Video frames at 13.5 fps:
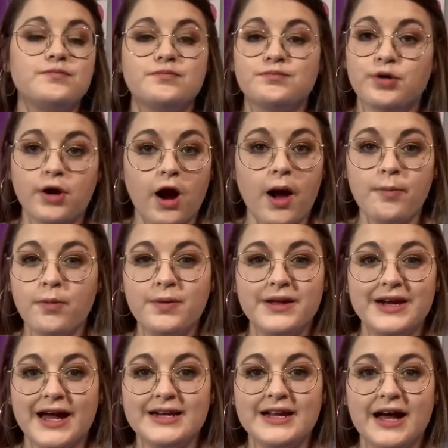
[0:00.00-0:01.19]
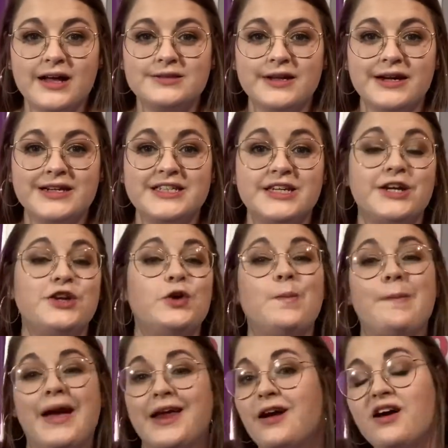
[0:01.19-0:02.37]
Probably 9 times out of 10 you
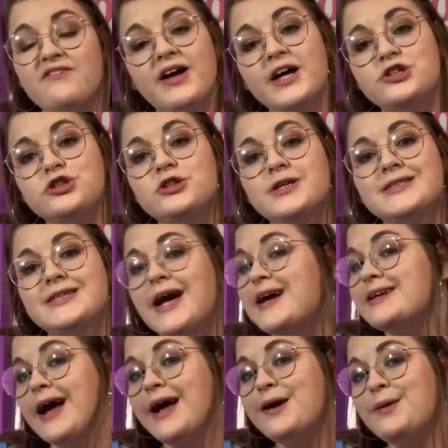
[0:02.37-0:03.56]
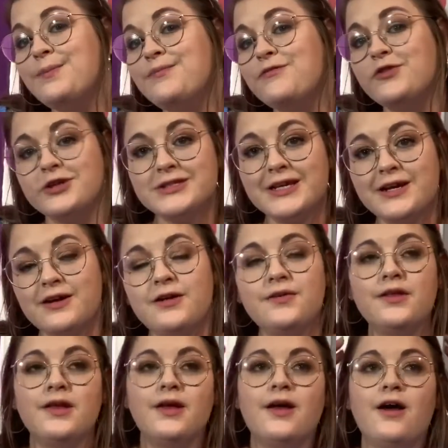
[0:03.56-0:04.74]
may not find your exact item for sale,
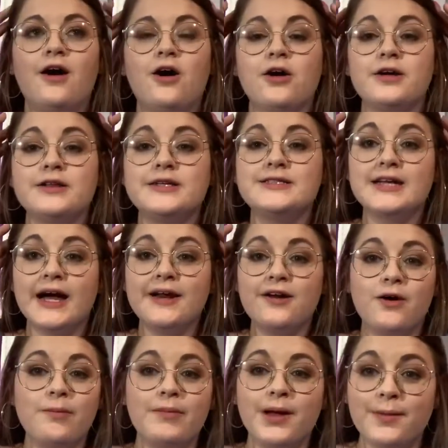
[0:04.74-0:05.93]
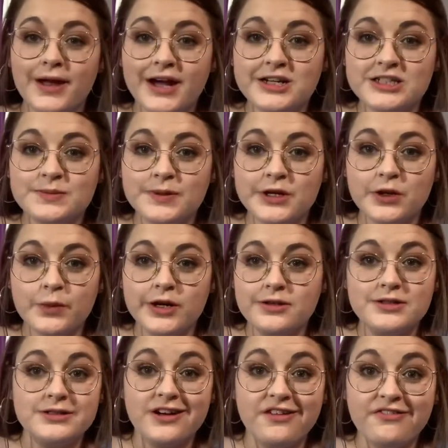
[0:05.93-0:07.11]
or at least I don't. Maybe I just pick weird
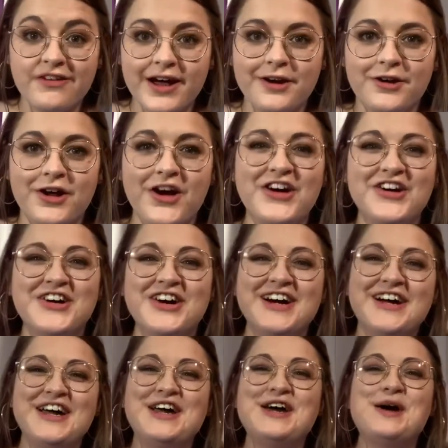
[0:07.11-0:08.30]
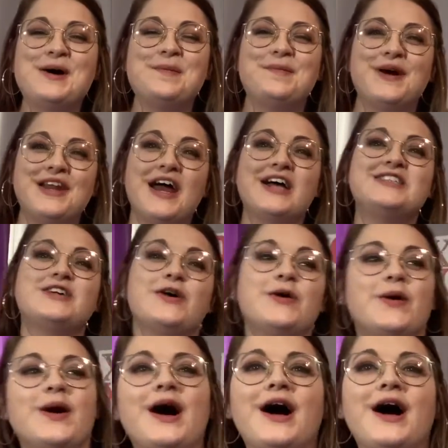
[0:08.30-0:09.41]
stuff, I don't know. But so